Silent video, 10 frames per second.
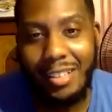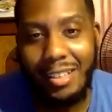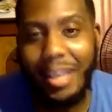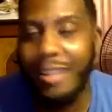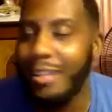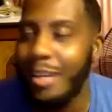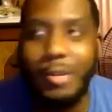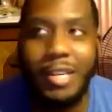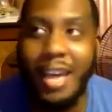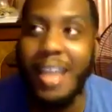Like him
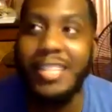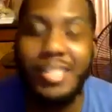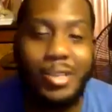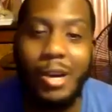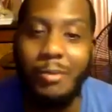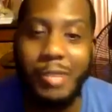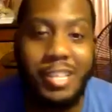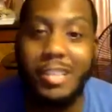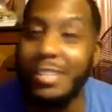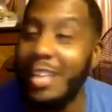and Casey need to drop
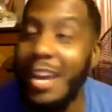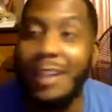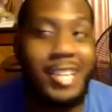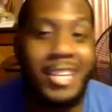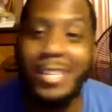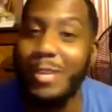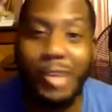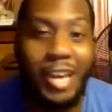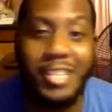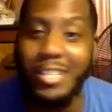mixtape because every time he get with
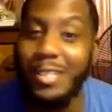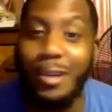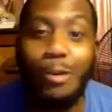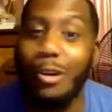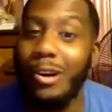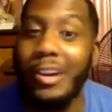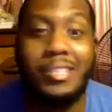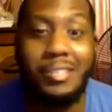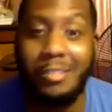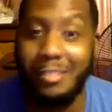Casey, he go
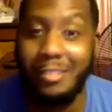crazy.